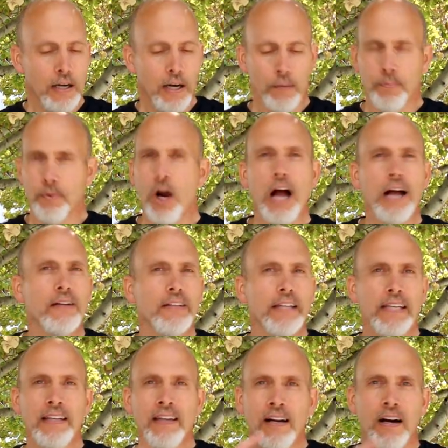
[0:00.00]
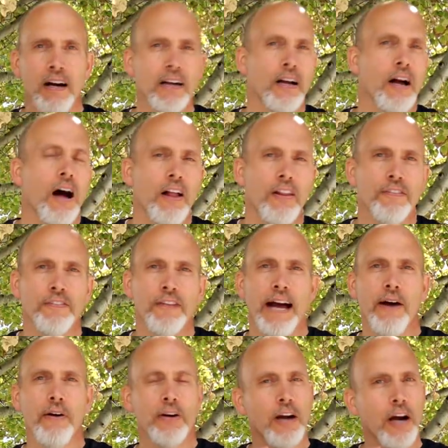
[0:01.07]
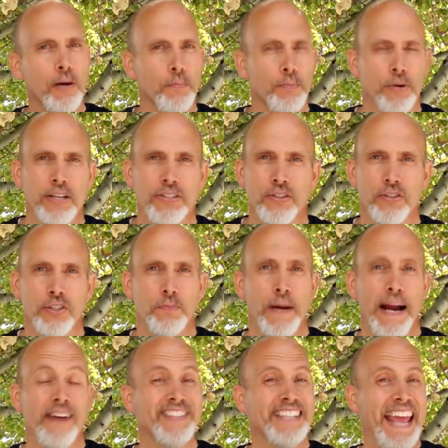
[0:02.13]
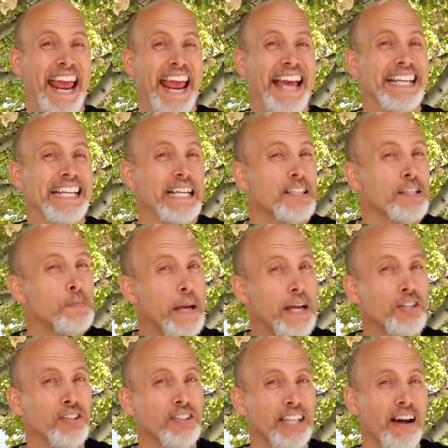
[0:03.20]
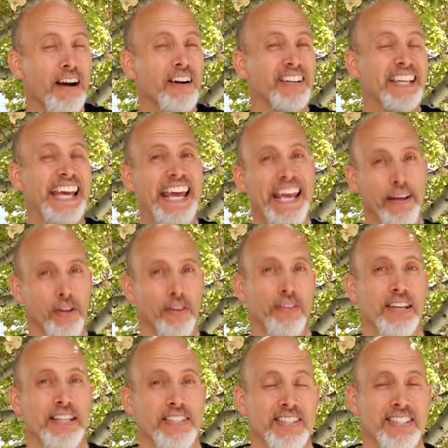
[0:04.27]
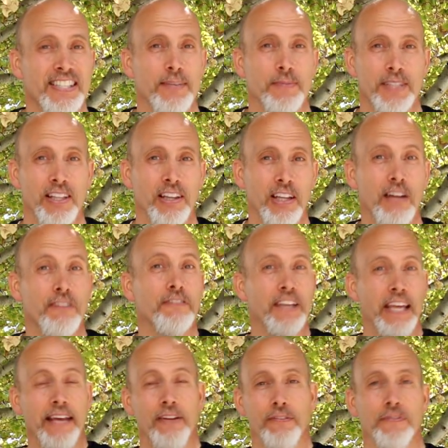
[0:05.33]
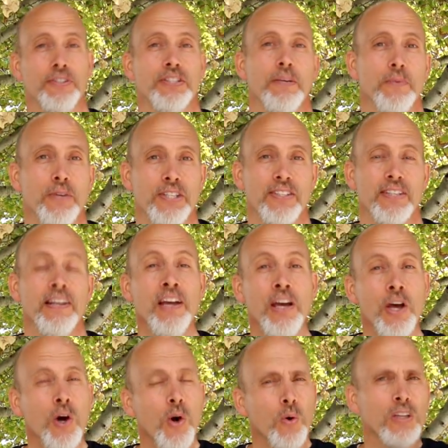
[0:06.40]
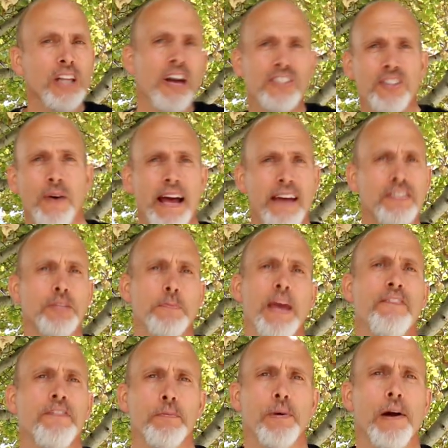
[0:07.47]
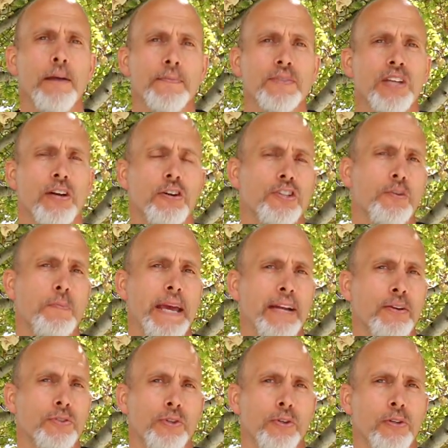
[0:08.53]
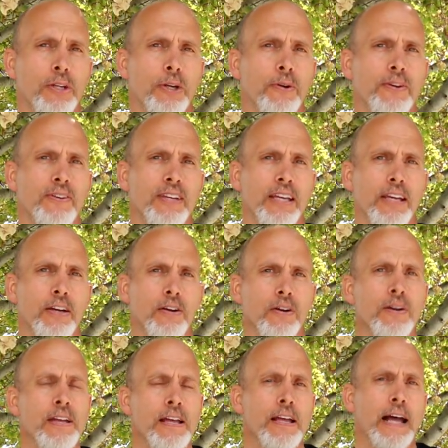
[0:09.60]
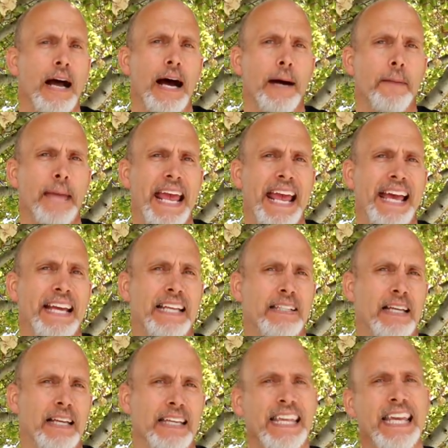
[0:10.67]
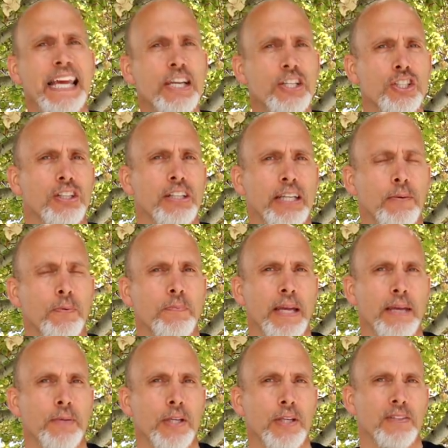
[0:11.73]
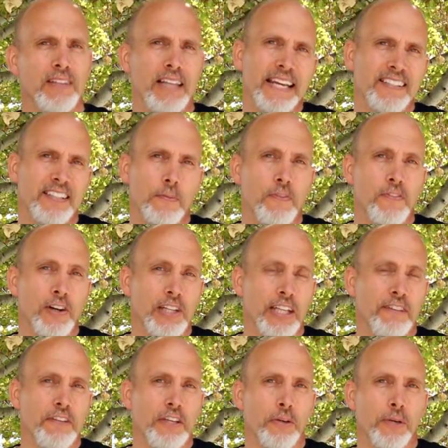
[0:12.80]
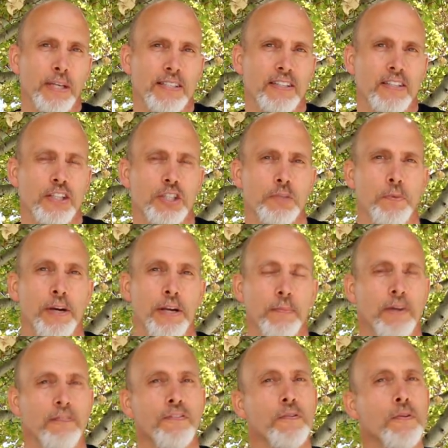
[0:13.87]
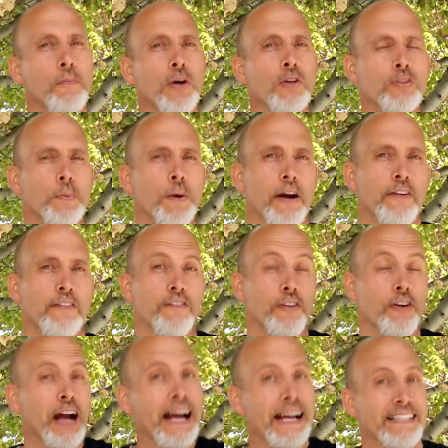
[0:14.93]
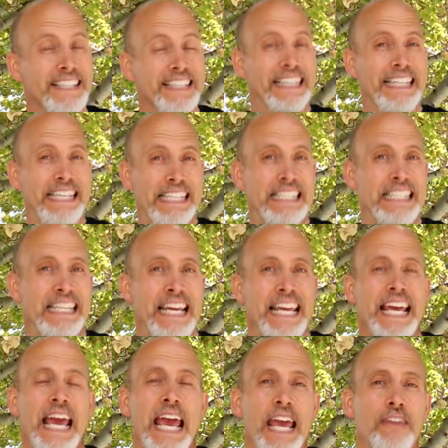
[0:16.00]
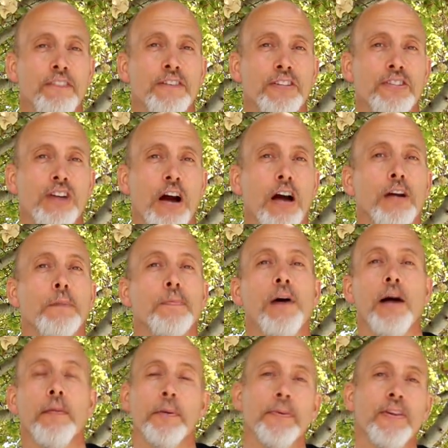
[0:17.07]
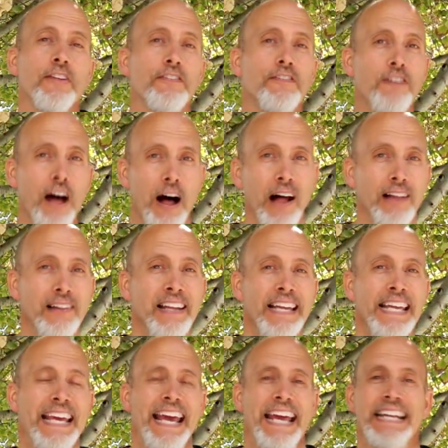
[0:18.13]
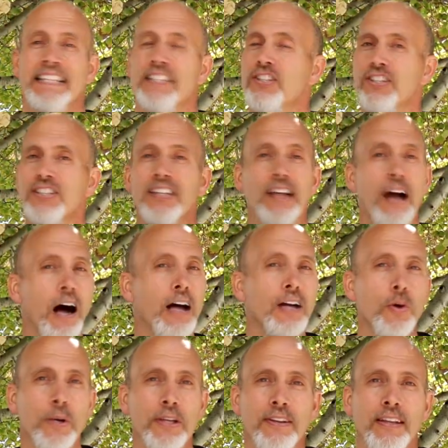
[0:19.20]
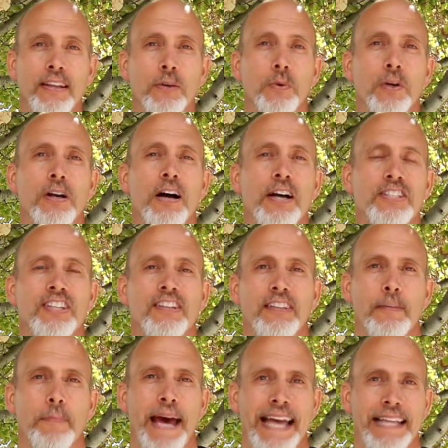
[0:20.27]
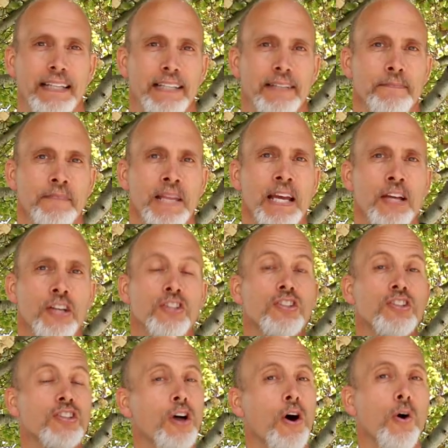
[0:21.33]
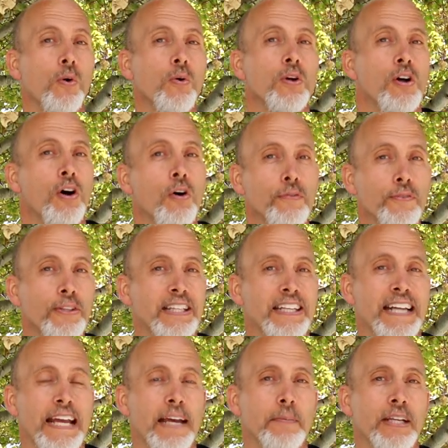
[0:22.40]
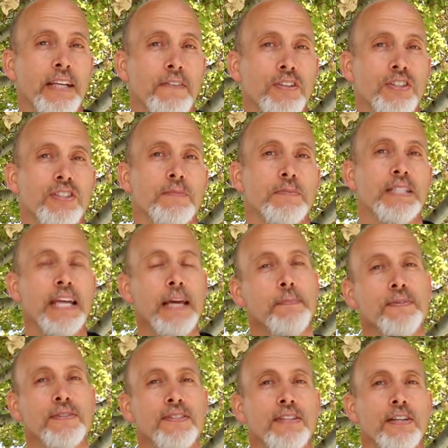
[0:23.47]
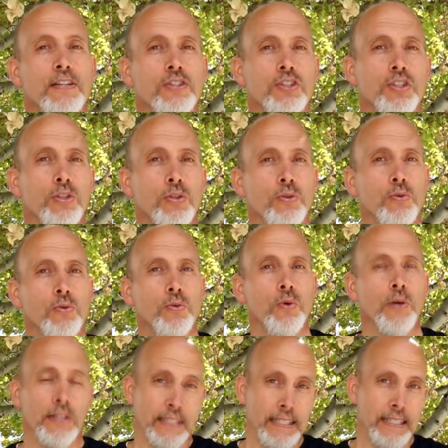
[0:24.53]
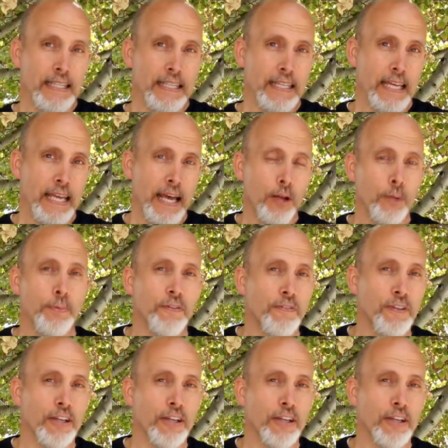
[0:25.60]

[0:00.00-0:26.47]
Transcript: our broccoli, our cauliflower, our Brussels sprouts, and especially our kale. They just seem to love kale for some reason. We'll also have some aphid problems on our tomatoes earlier in the year, um, and occasionally maybe like some of our leafy greens in the spring. But for the most part, for us at least, aphids are a problem in the fall. And it's just an ongoing thing that we're constantly battling. So hopefully today I'm going to give you some tips to help you